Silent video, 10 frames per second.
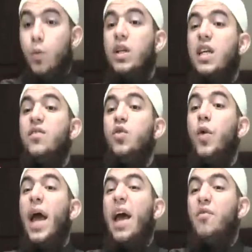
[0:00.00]
We will give
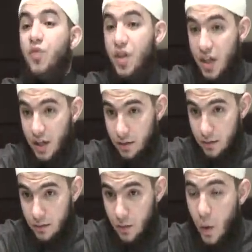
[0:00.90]
you everything.
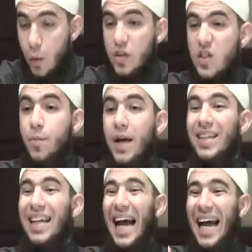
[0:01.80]
We will
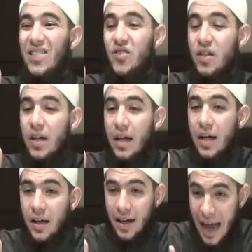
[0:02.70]
spend the last
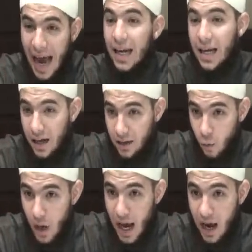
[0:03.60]

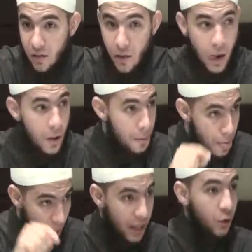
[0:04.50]
halala we have
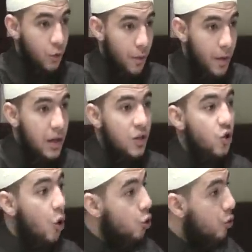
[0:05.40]
in you,
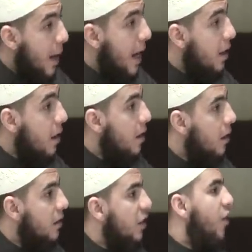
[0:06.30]
so you may
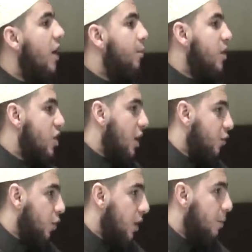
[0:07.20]
develop the
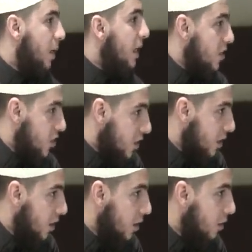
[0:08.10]
software.
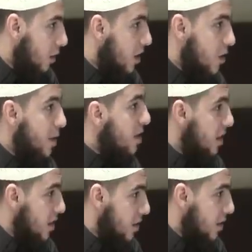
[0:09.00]
Please, this
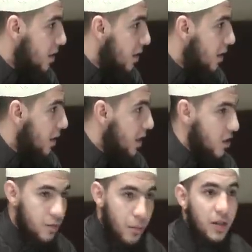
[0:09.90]
business
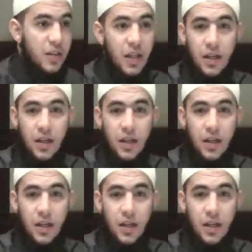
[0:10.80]
is